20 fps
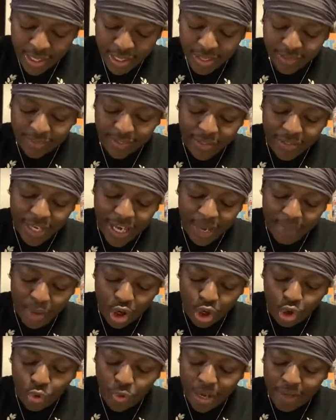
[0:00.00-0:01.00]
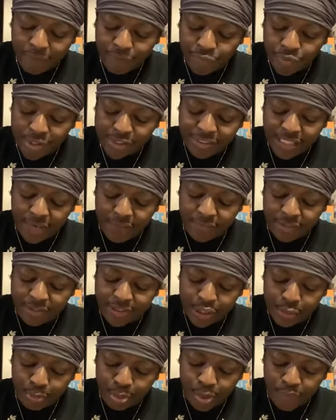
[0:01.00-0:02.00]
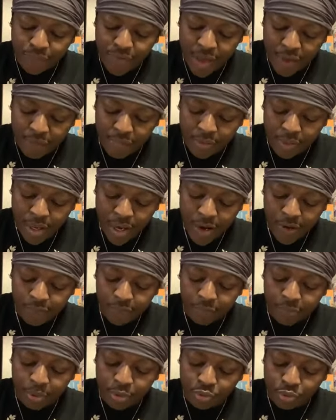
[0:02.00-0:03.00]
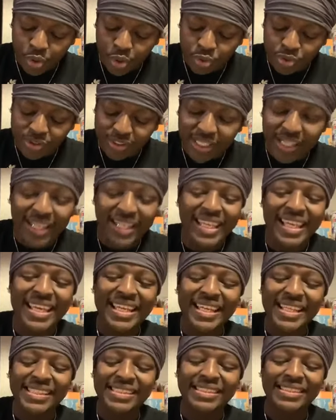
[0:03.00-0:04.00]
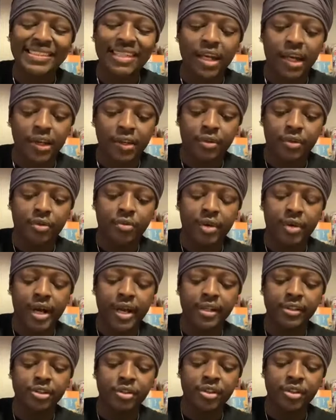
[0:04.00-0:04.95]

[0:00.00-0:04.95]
and there came a great voice out of the temple of heaven, from the throne saying, It is done, right?